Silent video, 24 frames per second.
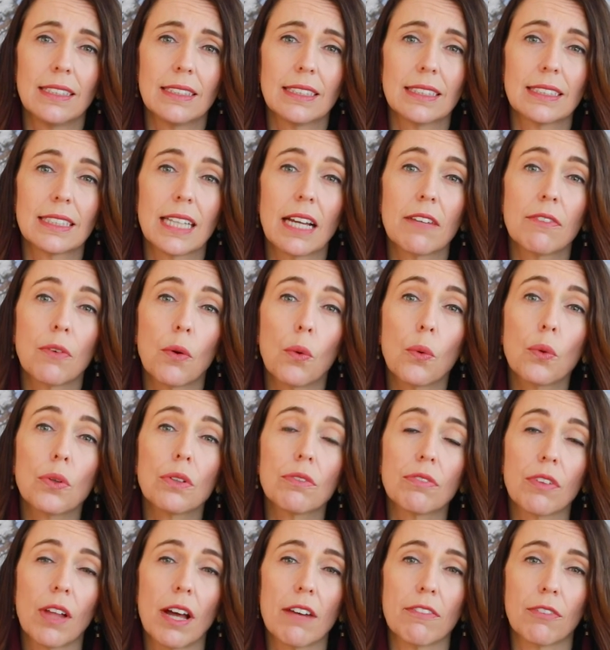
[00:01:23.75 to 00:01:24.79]
to save all
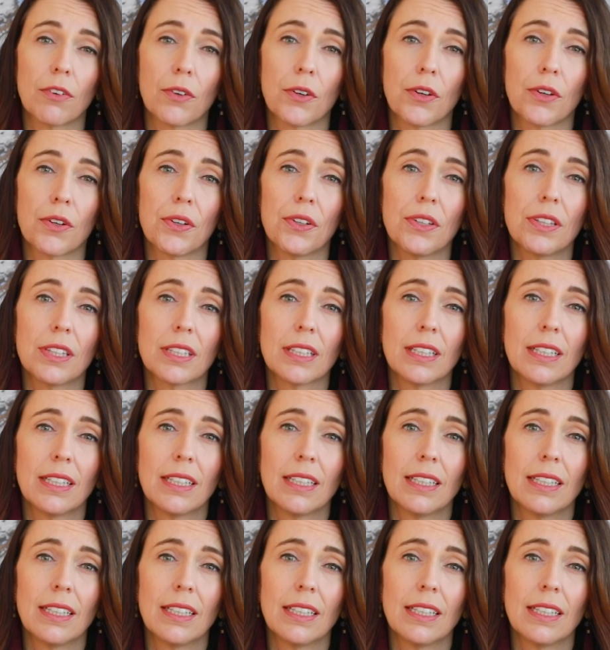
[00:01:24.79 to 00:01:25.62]
of life on Earth,